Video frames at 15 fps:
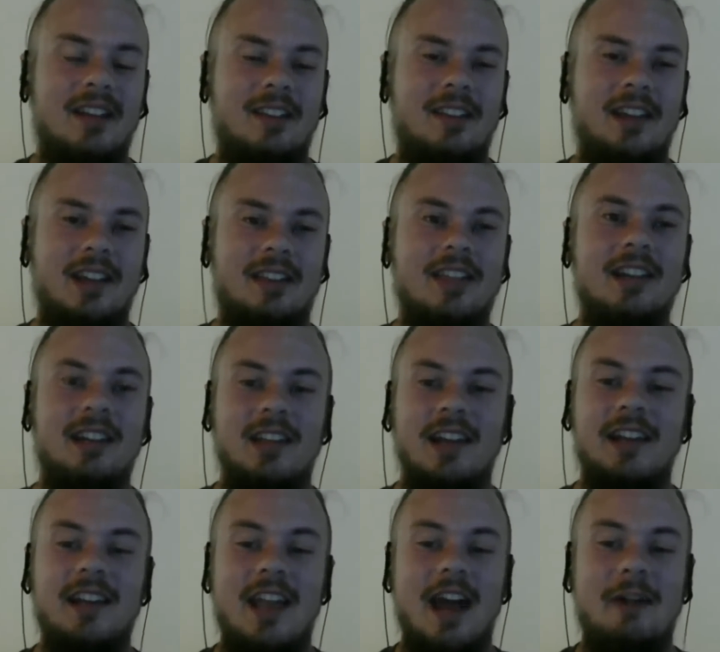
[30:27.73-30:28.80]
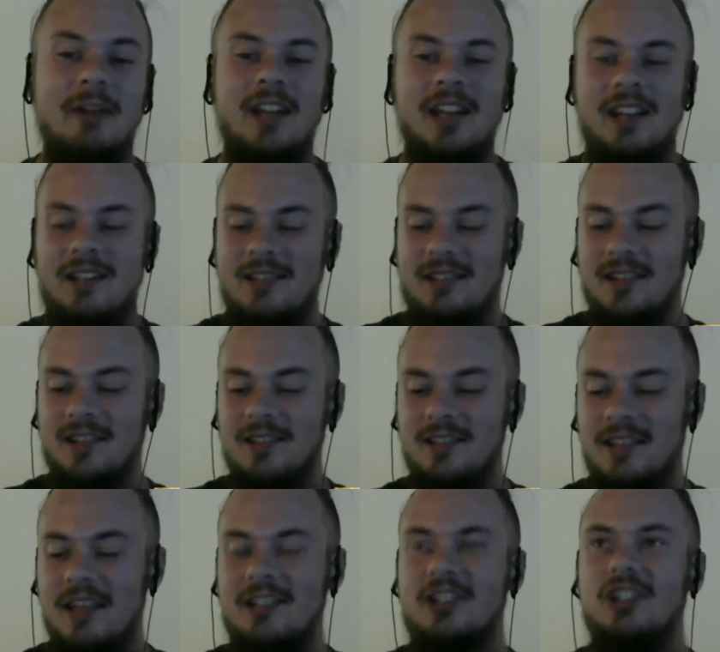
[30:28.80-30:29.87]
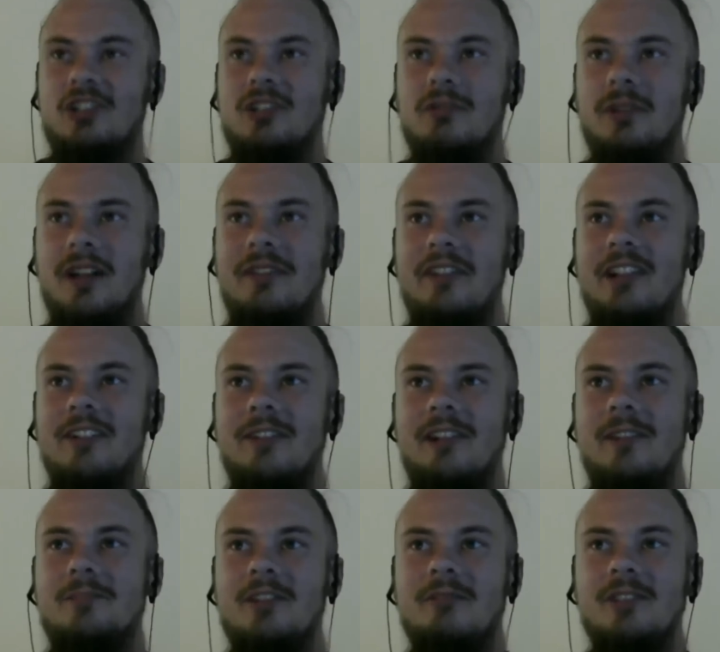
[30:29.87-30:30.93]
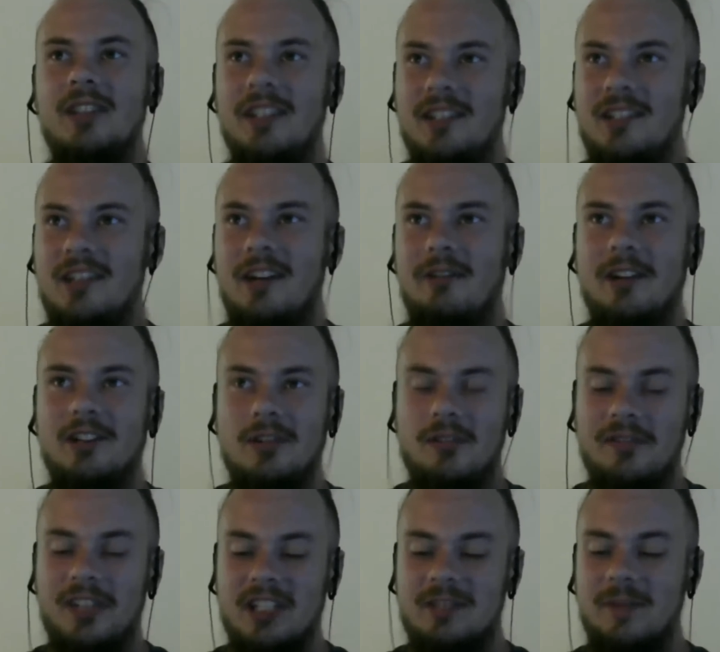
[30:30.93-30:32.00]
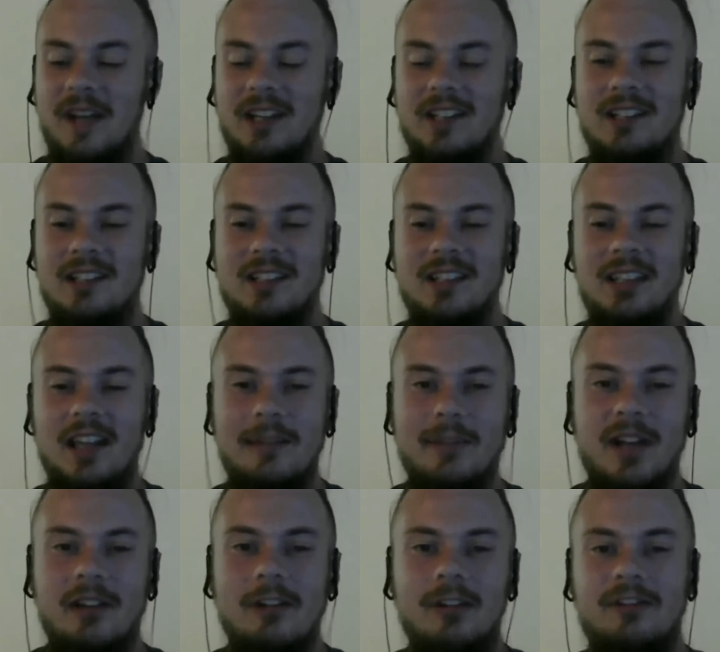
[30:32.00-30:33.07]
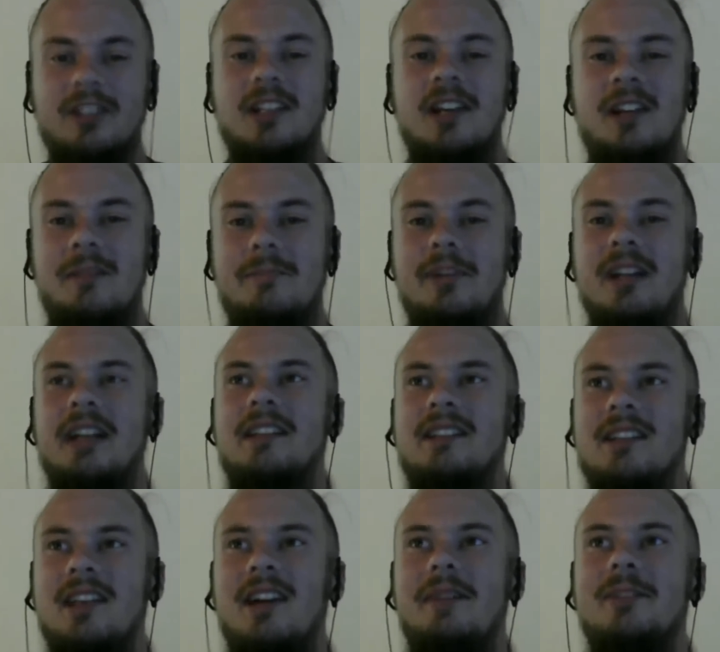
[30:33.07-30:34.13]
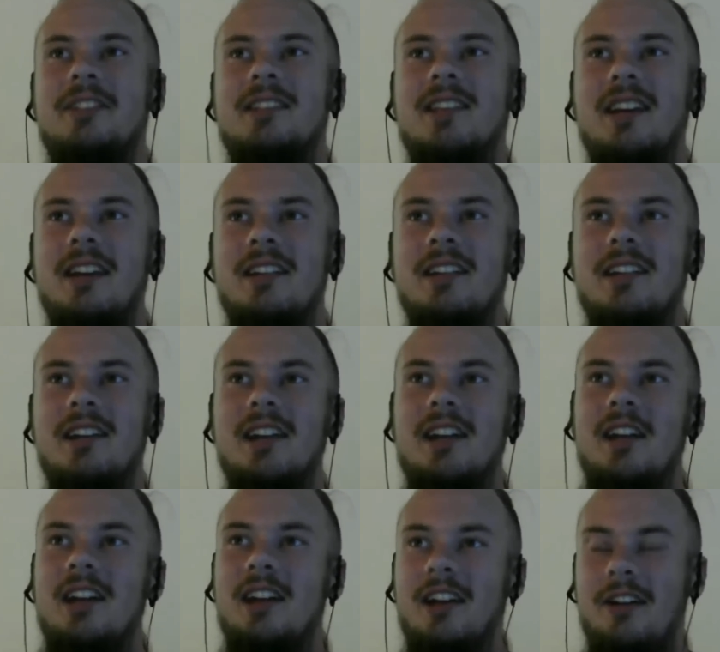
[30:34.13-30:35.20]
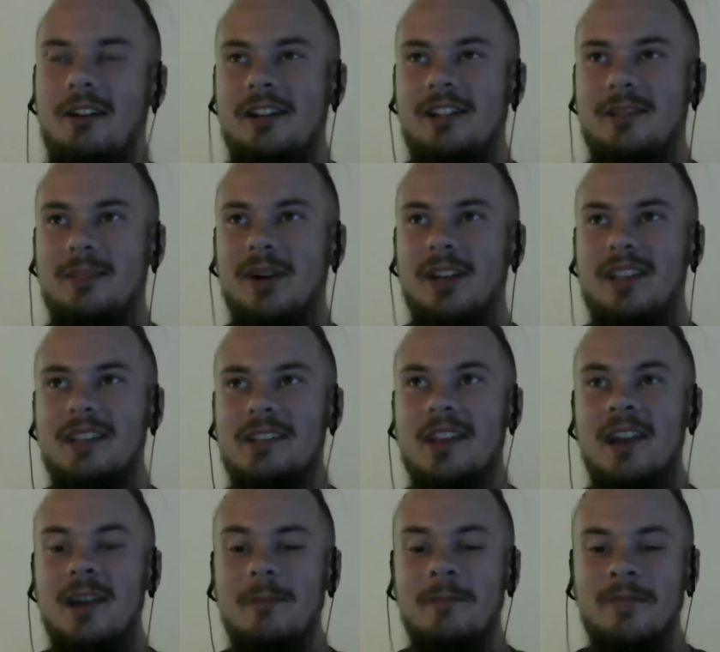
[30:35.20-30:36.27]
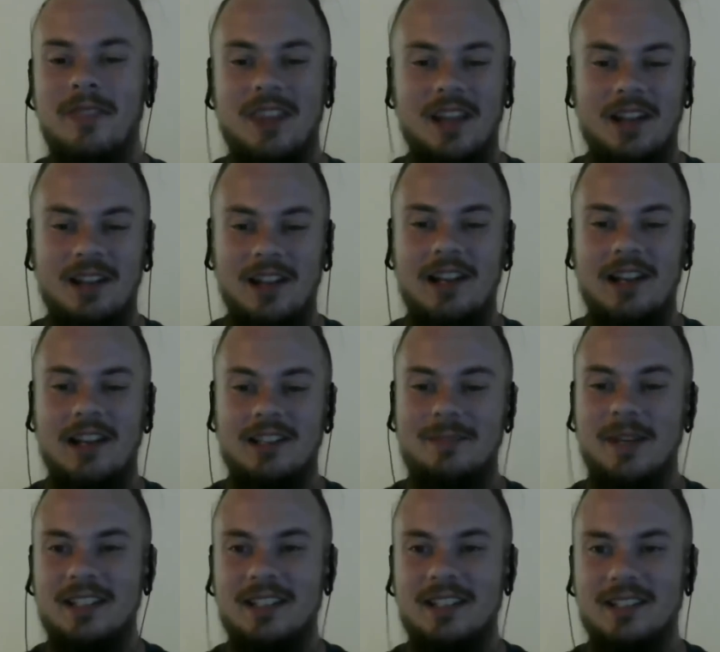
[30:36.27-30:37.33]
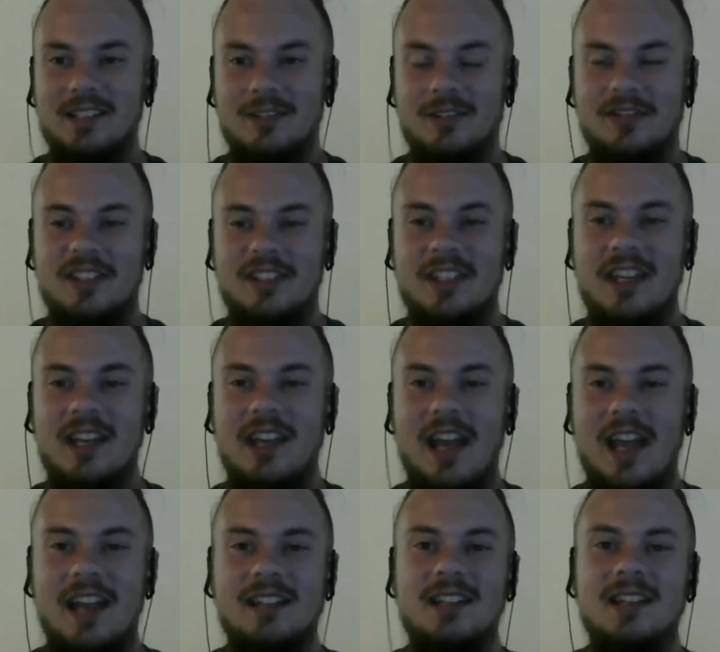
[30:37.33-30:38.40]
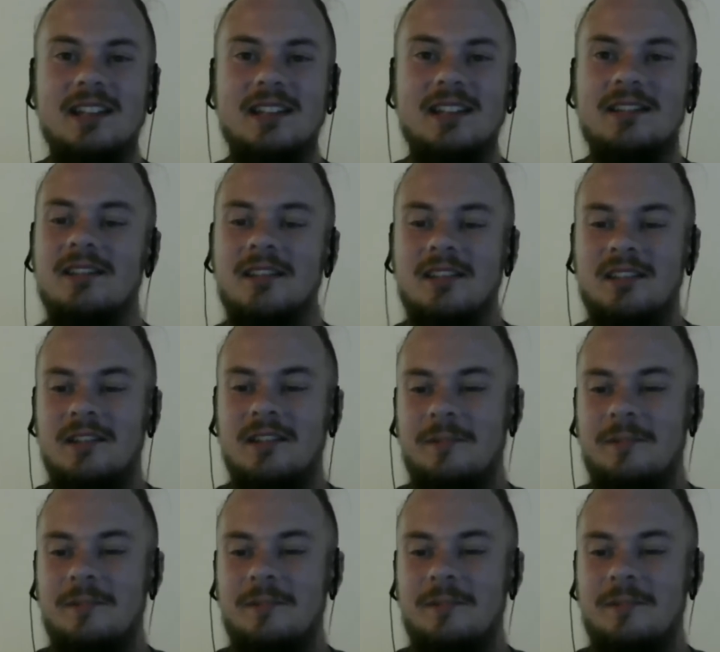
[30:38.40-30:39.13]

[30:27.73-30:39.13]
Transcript: that I think like nowadays, because that's just the way video games are released now, I sort of expect it to get better over time. But at the time, it's like, oh, I just bought this game, and like I expect it to sort of stay as it is.